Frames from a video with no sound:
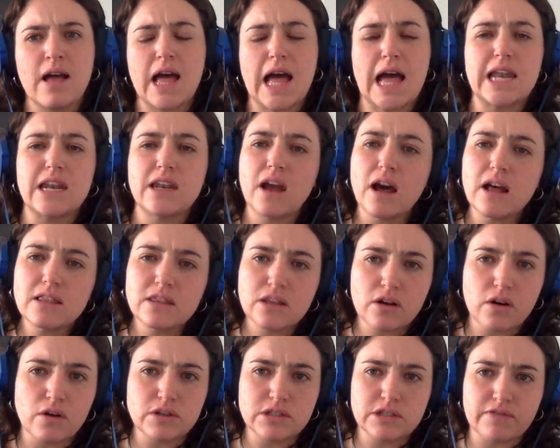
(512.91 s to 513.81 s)
and not the
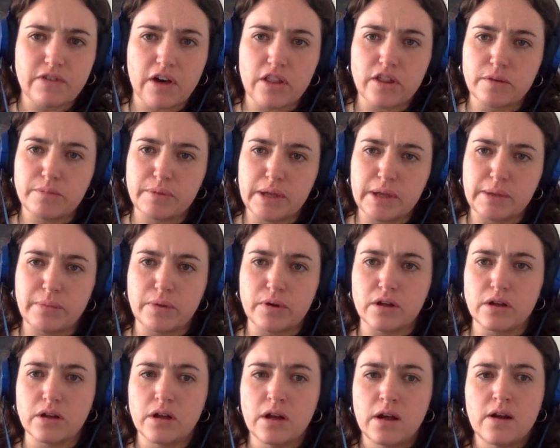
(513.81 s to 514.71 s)
goals of other
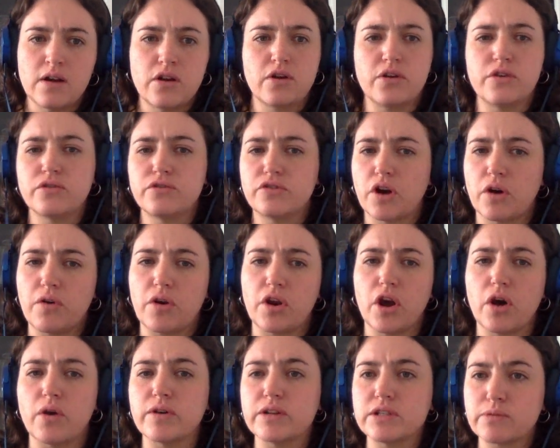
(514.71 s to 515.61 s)
people who you don't
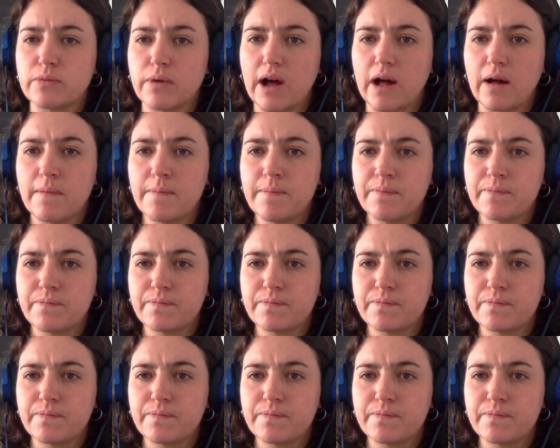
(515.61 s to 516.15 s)
know as well.